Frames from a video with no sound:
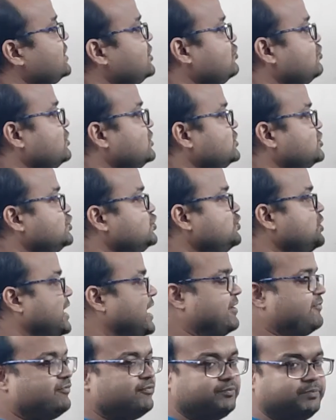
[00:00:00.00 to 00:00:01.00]
equals to
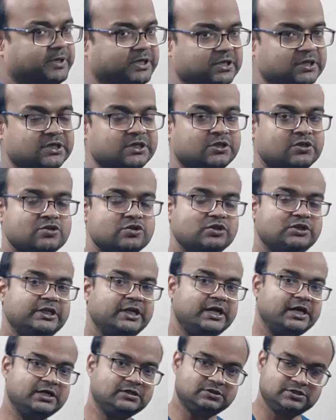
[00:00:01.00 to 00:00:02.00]
FD. So
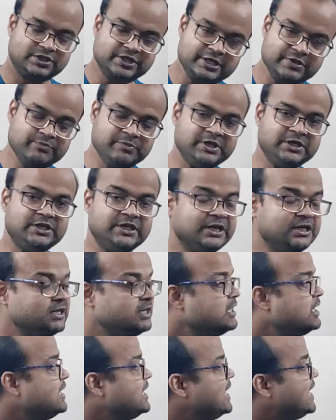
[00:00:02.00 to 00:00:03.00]
there are three median
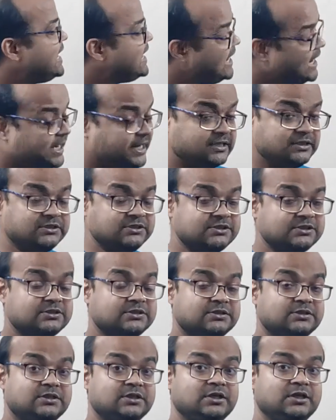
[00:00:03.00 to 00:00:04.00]
and
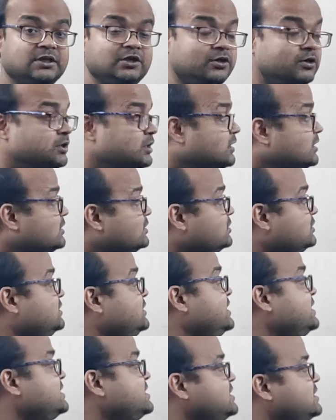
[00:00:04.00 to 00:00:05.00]

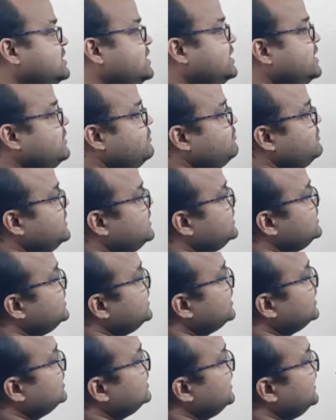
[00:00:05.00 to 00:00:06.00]
these three
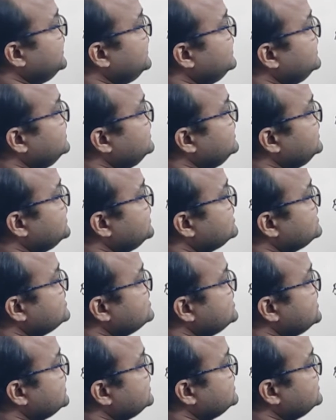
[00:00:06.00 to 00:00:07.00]
median
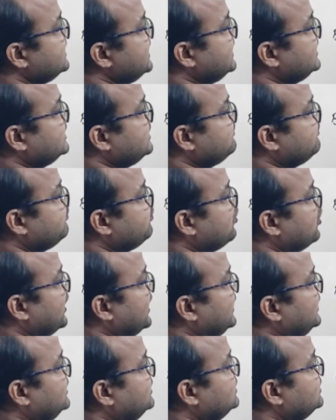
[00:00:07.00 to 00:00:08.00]
intersect at a
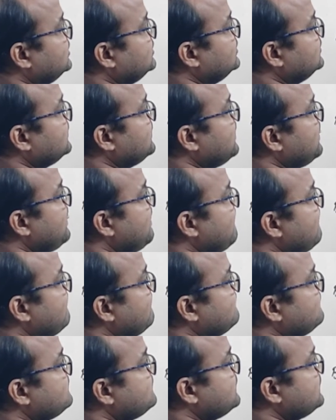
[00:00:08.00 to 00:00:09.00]
point.
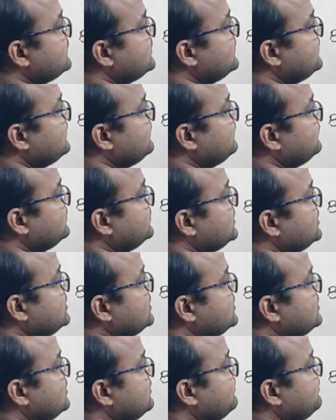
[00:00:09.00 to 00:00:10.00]
This is